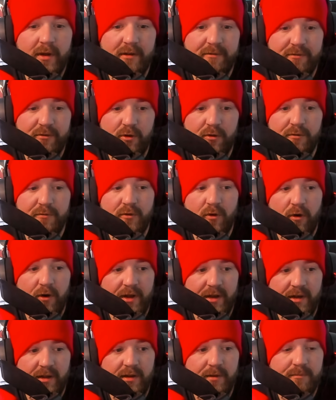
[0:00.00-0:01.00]
If you've got
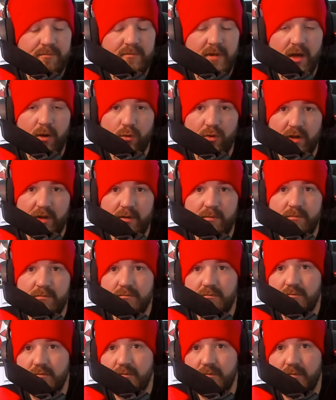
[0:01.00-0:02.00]
any elderly,
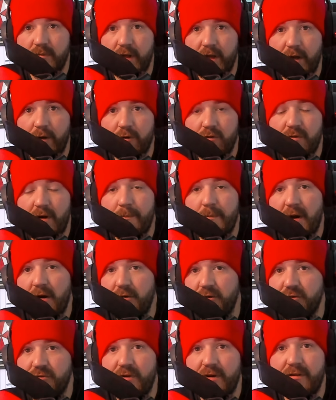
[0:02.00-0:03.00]

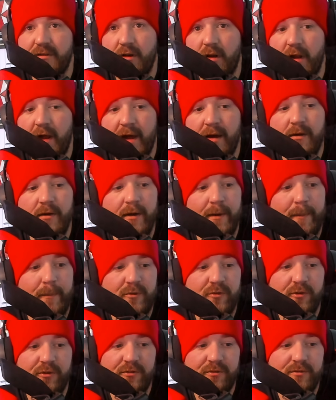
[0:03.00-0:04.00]
grandparents or anything like that,
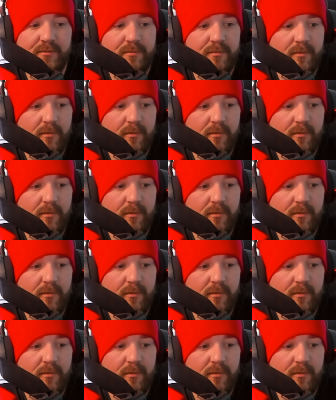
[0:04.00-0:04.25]
just